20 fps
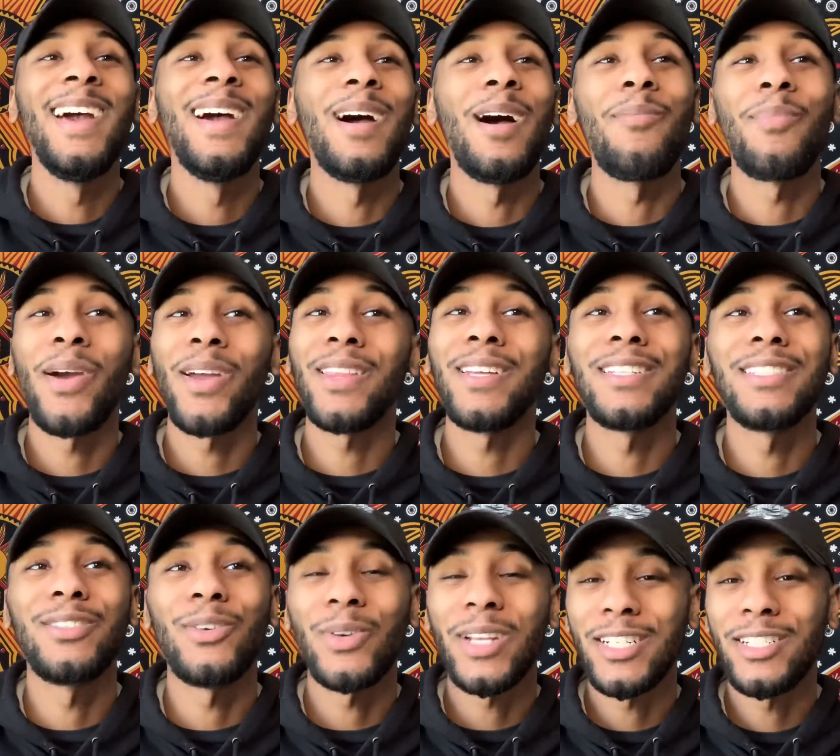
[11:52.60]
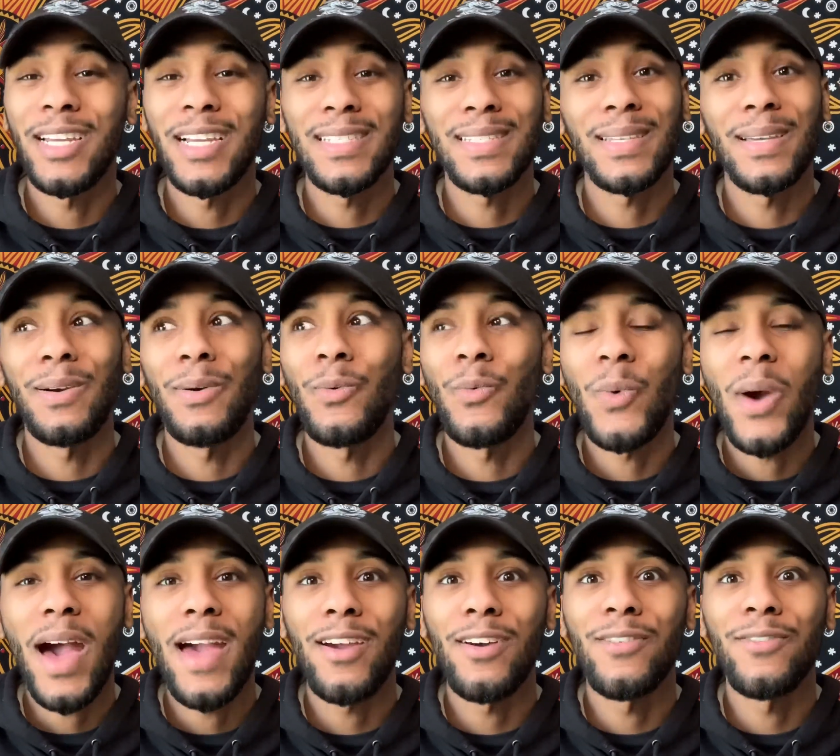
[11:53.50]
apparently DoorDash takes a
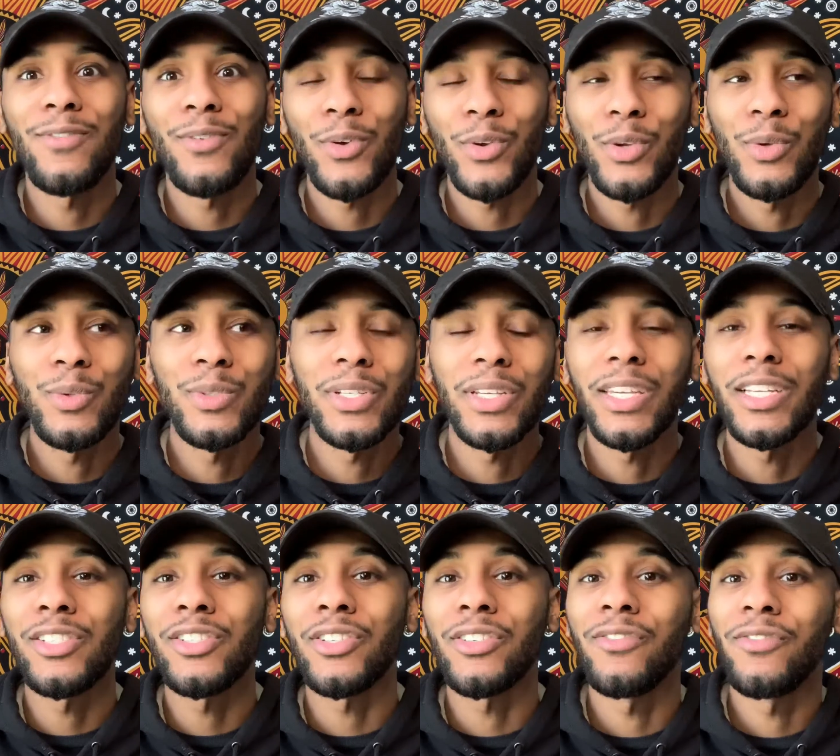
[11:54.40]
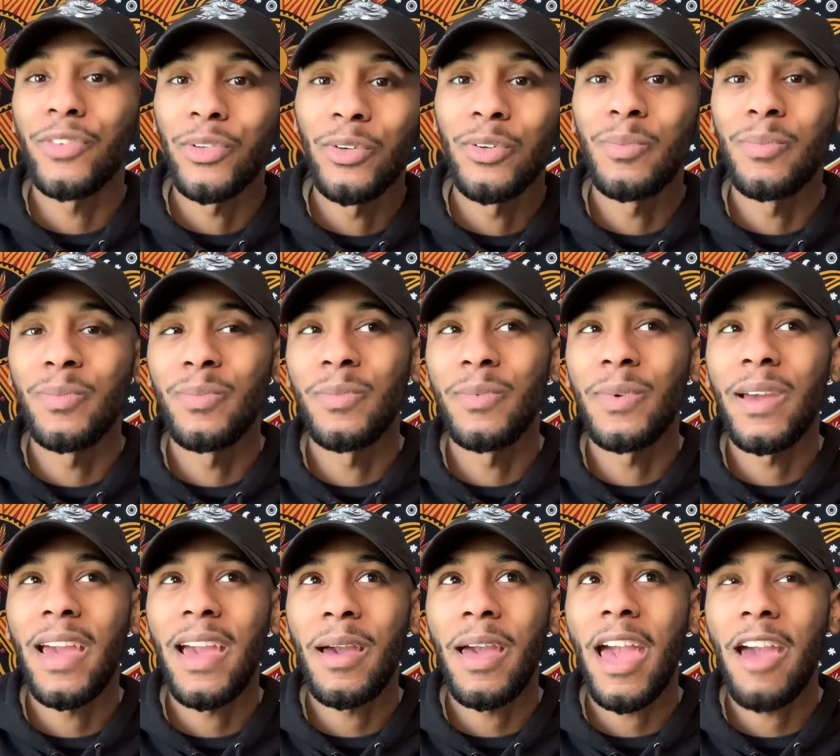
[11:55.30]
while for you to get your food
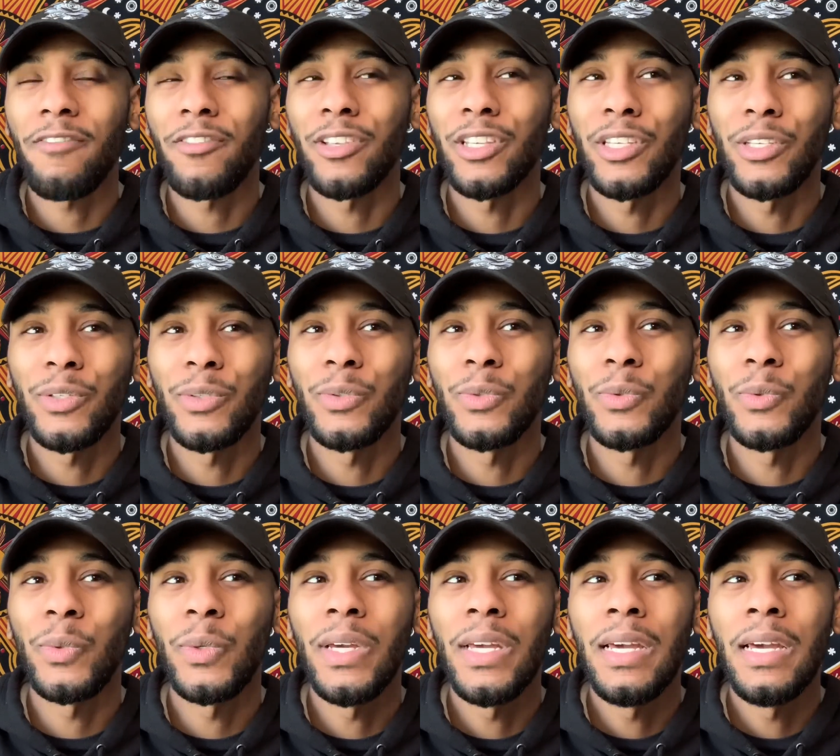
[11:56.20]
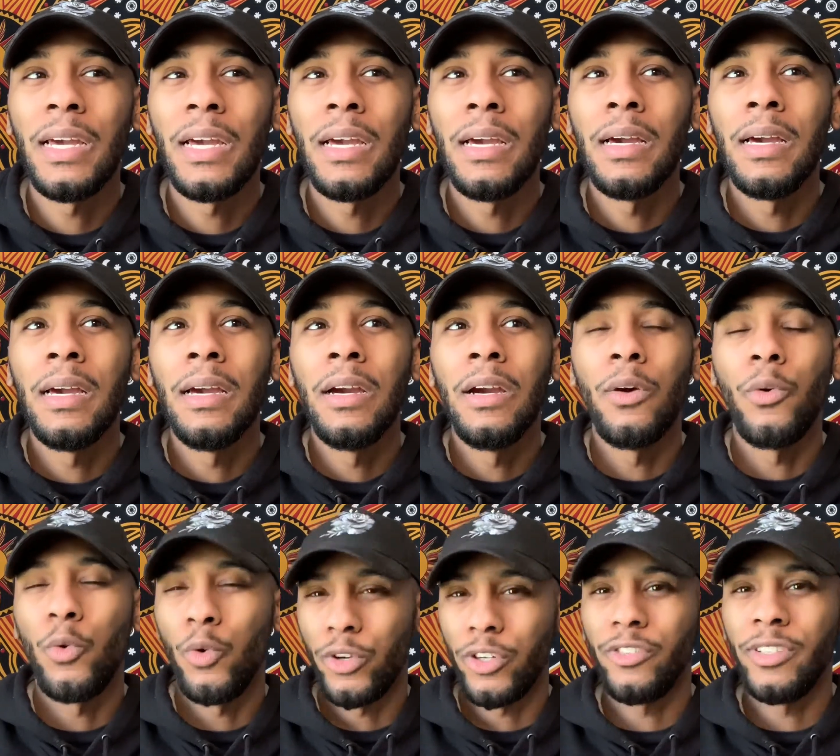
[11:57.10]
after you
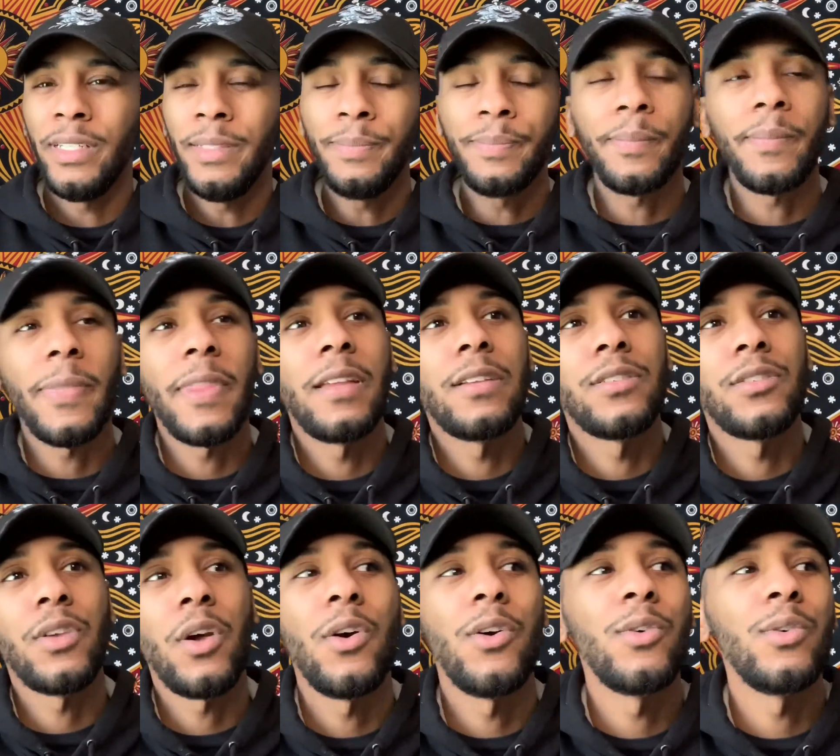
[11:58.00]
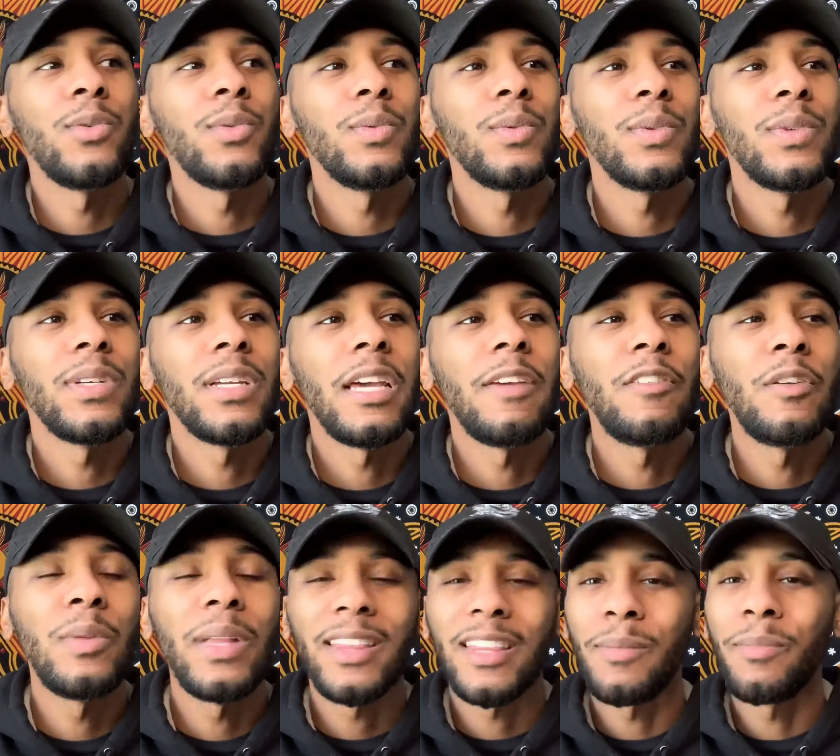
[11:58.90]
order it. So if
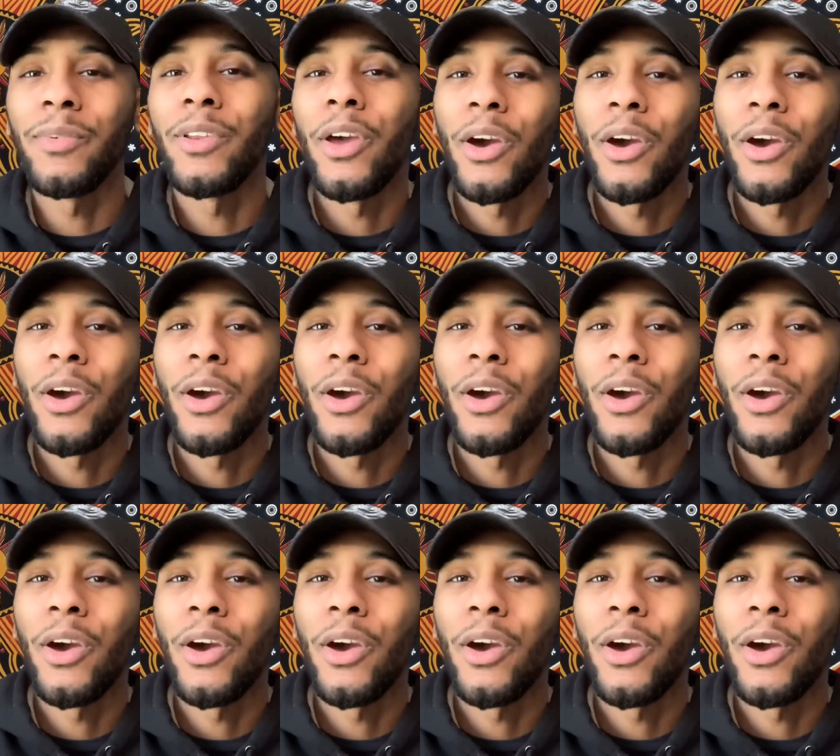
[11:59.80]
you let them